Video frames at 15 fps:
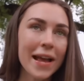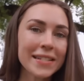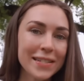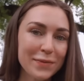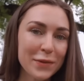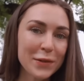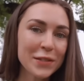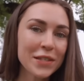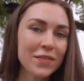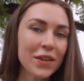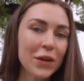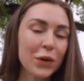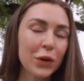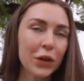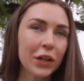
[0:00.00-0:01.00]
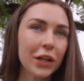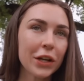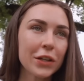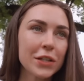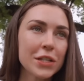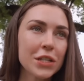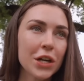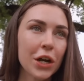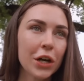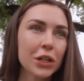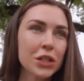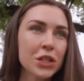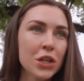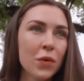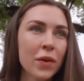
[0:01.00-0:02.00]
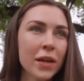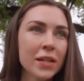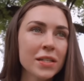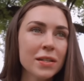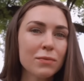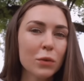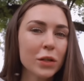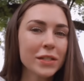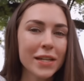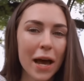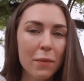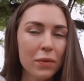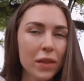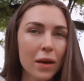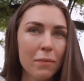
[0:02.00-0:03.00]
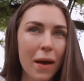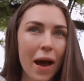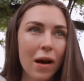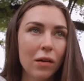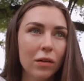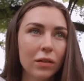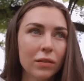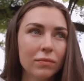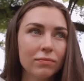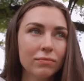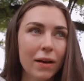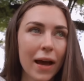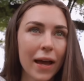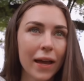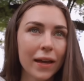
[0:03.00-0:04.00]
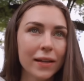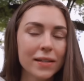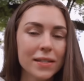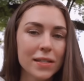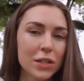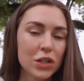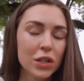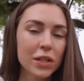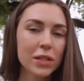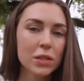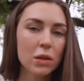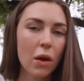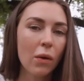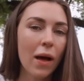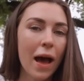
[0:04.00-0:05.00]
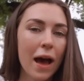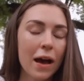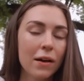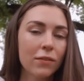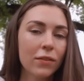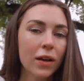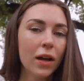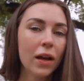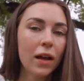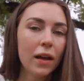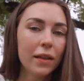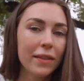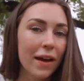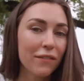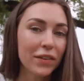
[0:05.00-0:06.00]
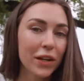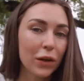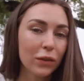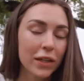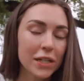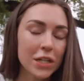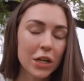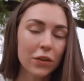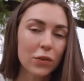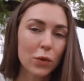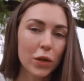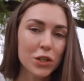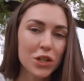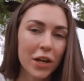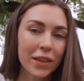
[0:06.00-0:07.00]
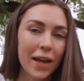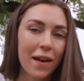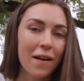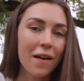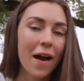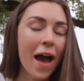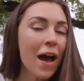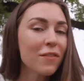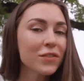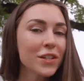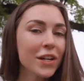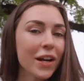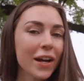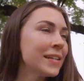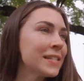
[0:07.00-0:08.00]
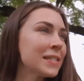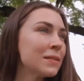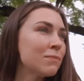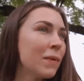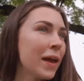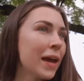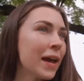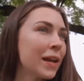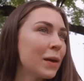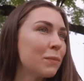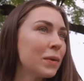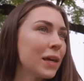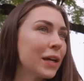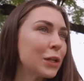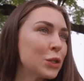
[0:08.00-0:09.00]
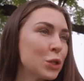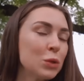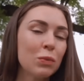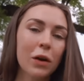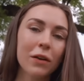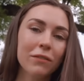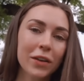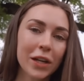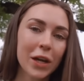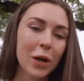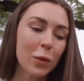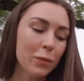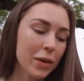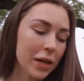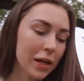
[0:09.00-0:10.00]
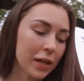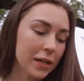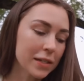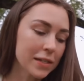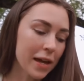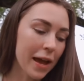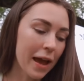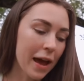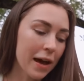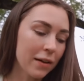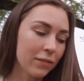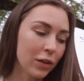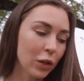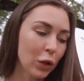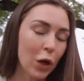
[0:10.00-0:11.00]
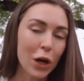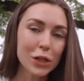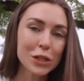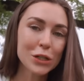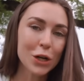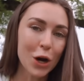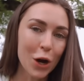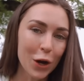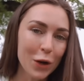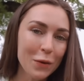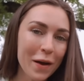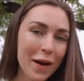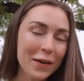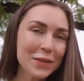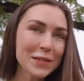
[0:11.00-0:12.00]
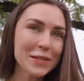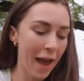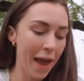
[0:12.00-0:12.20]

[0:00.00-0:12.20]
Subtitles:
I did post a video earlier this year just going into more depth about my decision, so I will have that video linked here if you want to check that out after. This may end up being a two-part video because I have a lot to talk about.